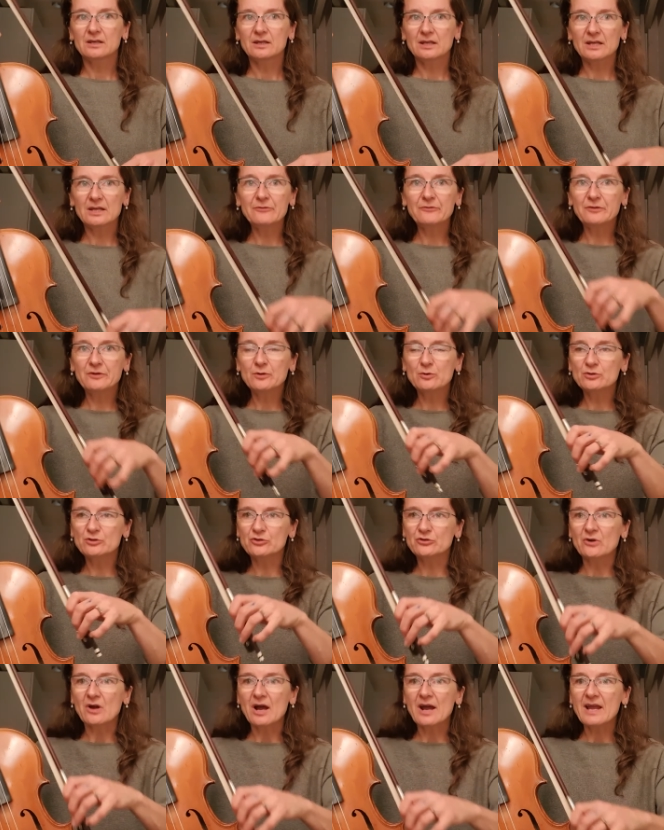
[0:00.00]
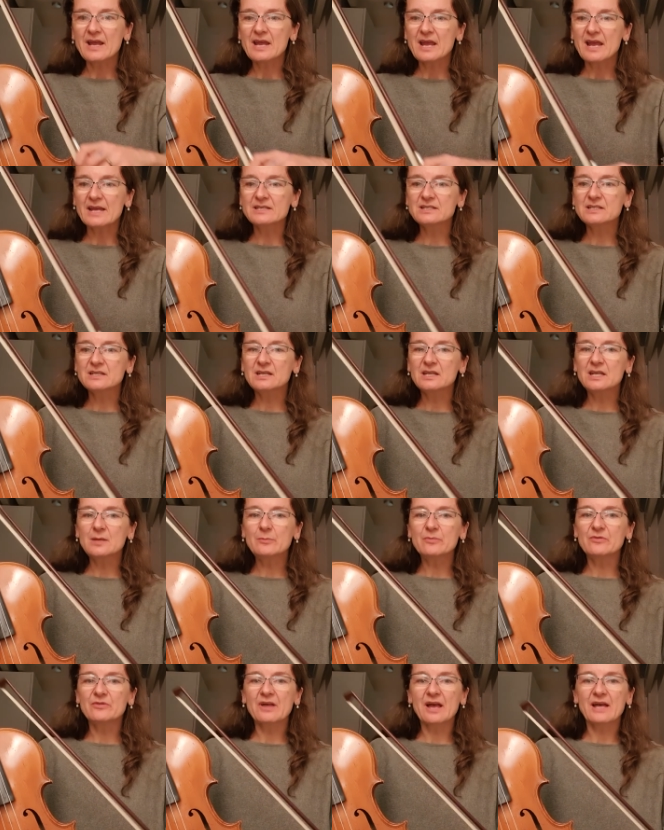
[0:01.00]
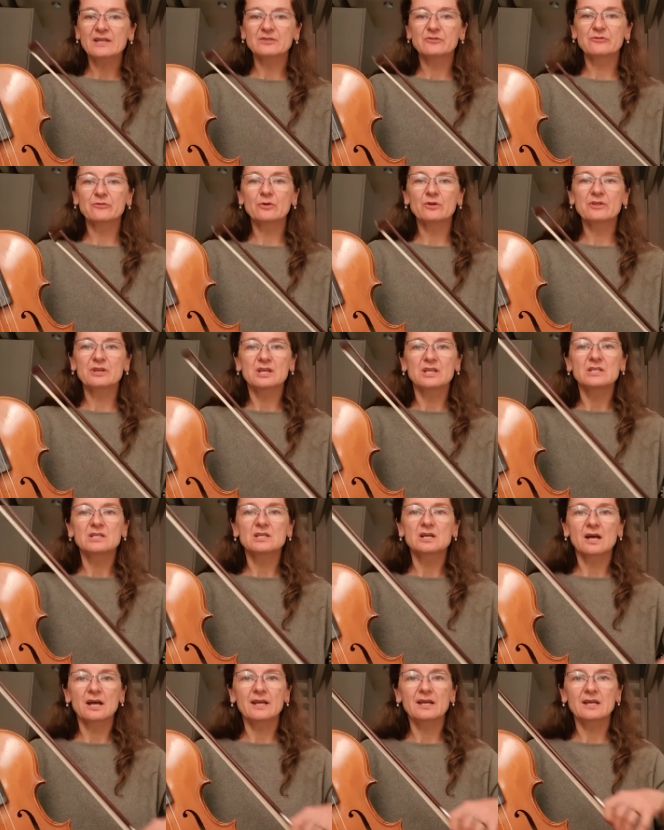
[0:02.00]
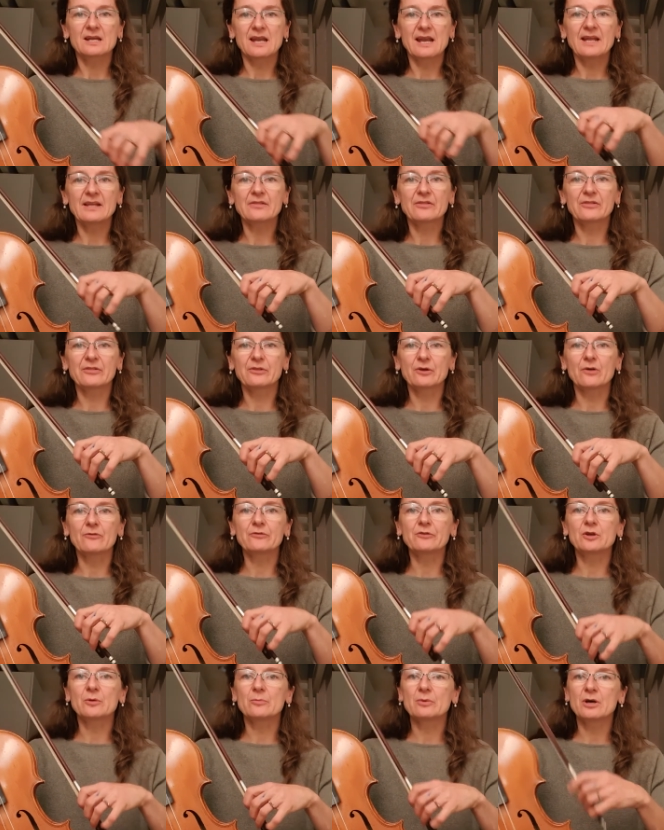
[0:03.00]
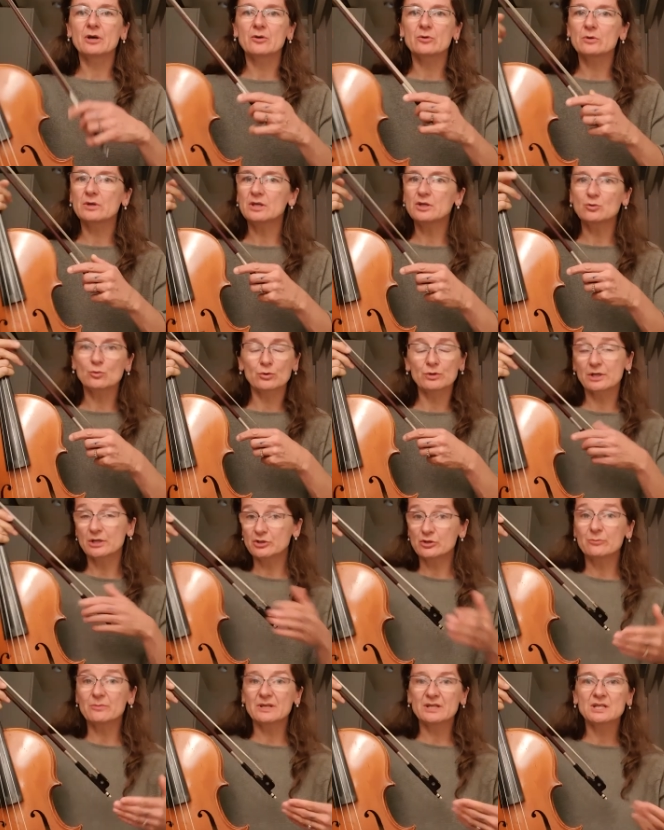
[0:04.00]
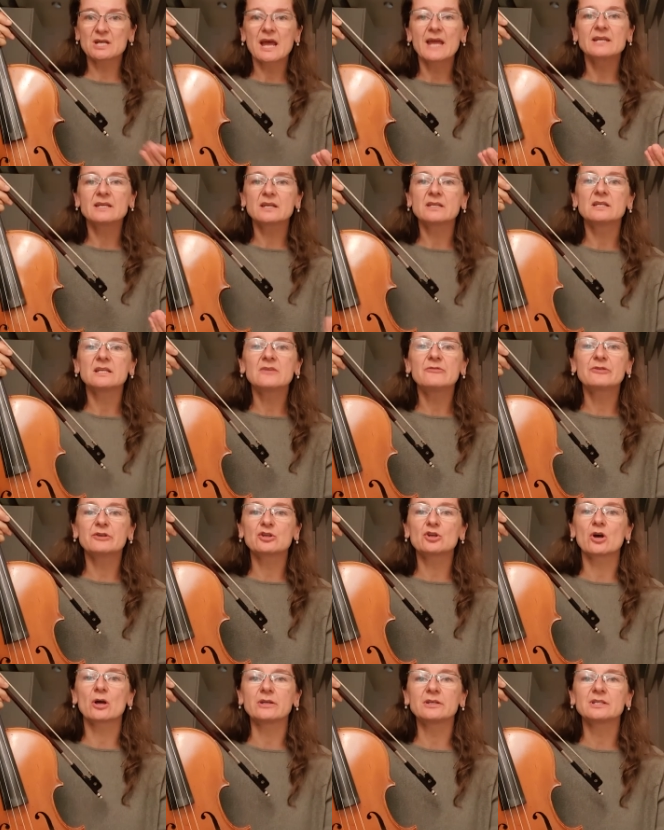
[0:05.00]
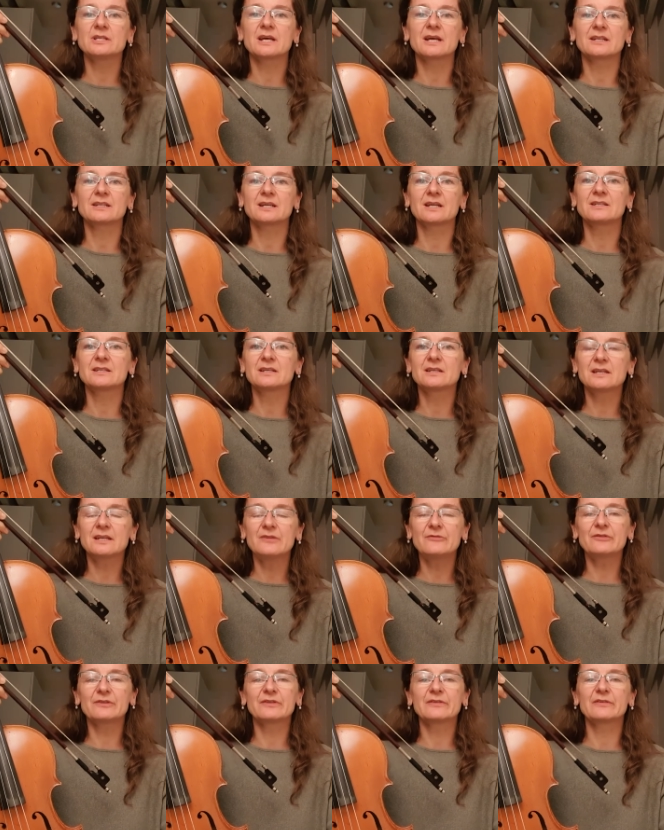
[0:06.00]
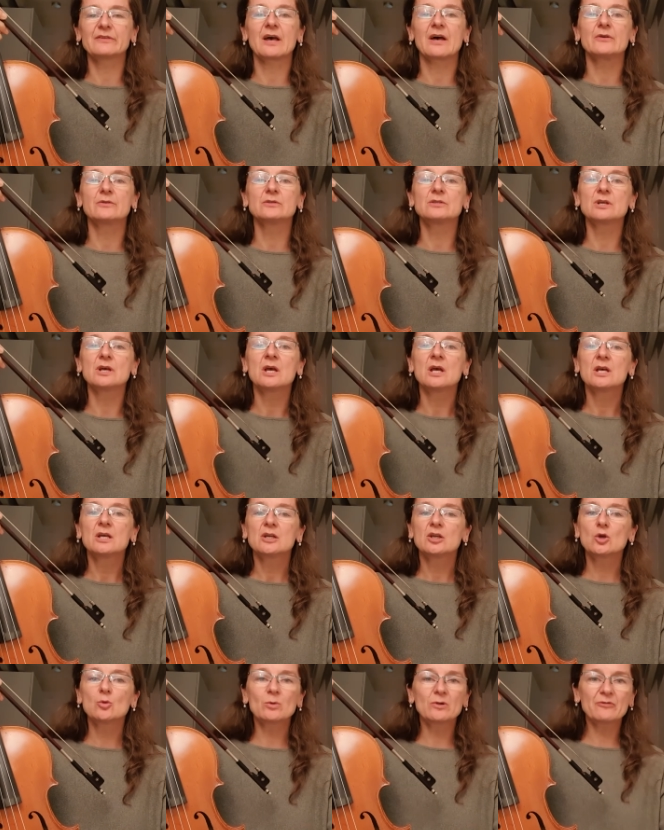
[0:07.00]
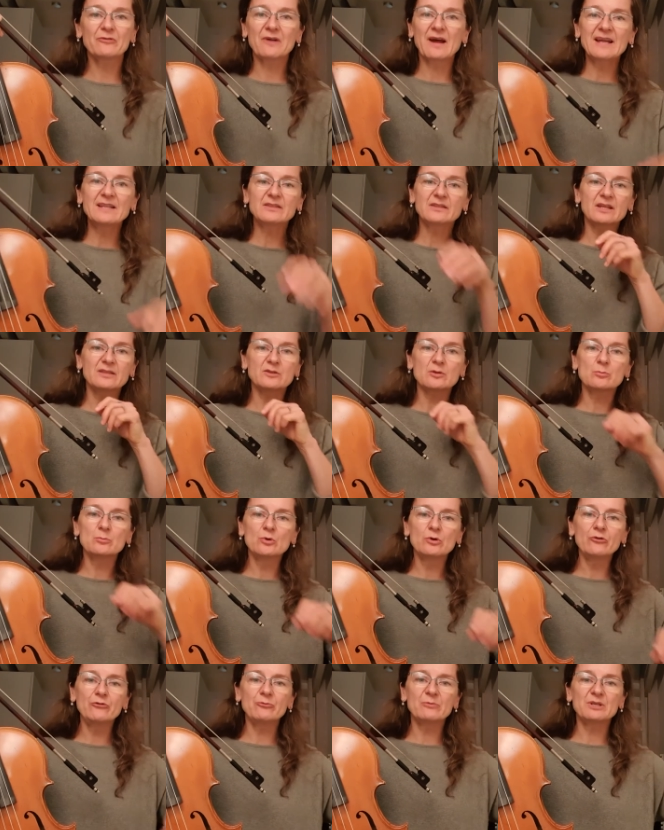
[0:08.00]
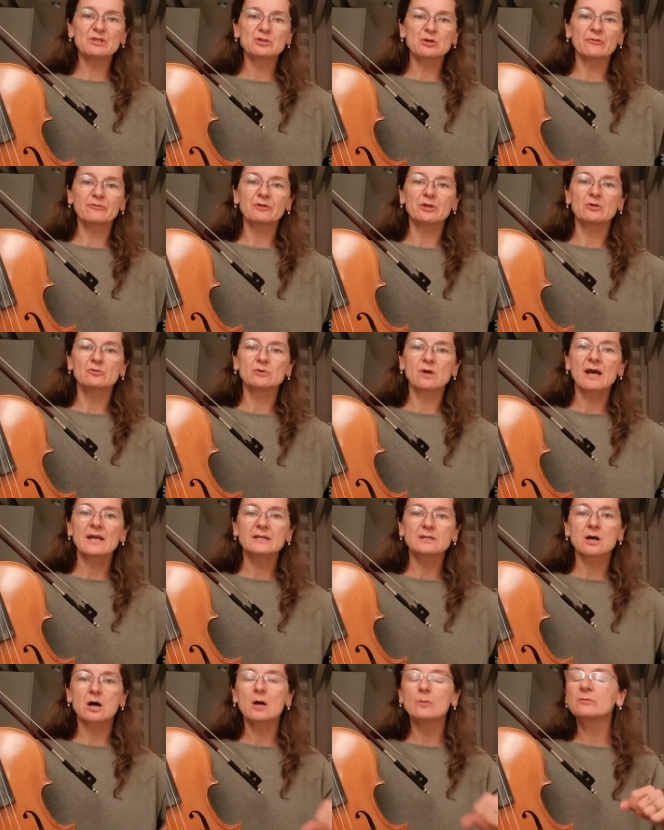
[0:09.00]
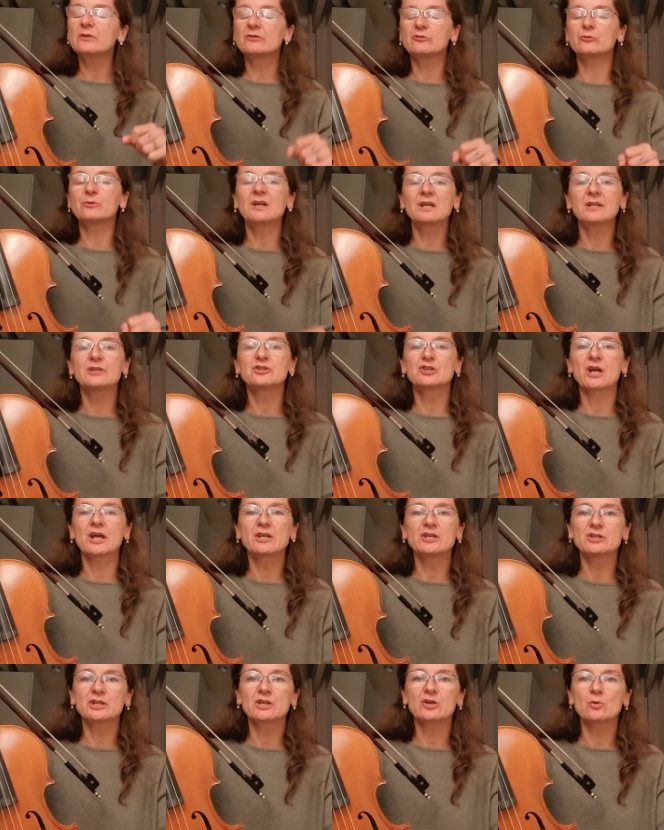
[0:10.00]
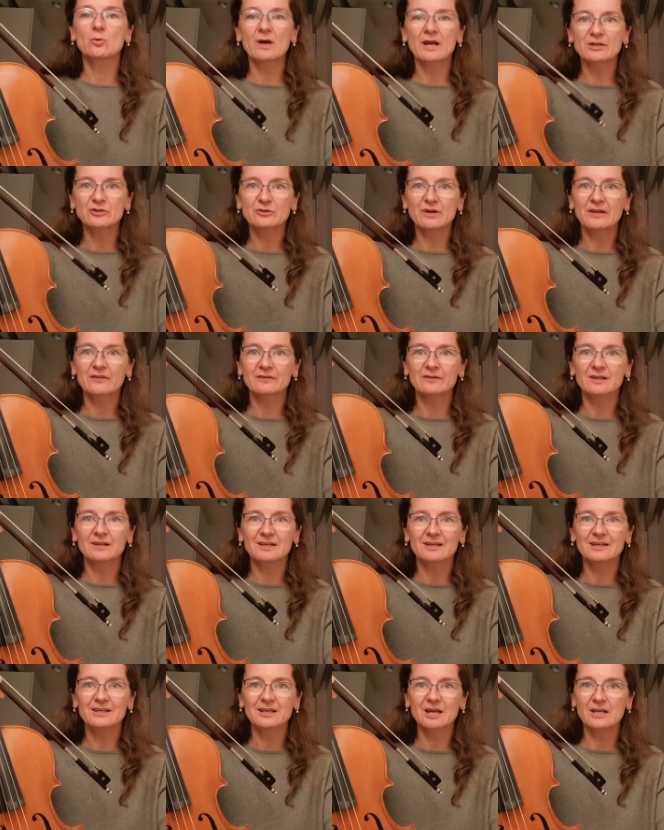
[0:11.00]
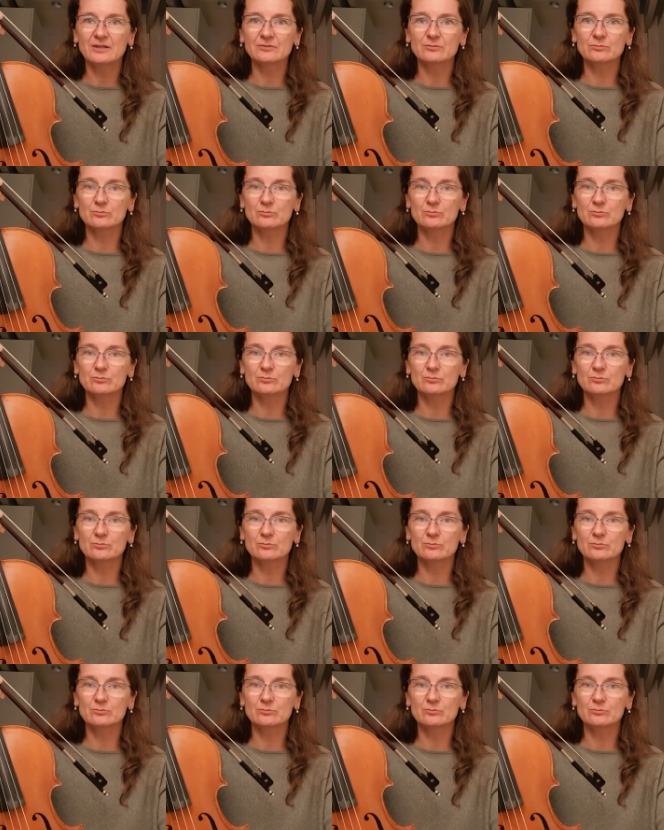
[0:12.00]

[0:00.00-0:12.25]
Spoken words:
if you try and keep that for the entire length of your bow in order to maintain an even contact and an even sound, you will find that the movement of your right arm is really changing quite drastically. And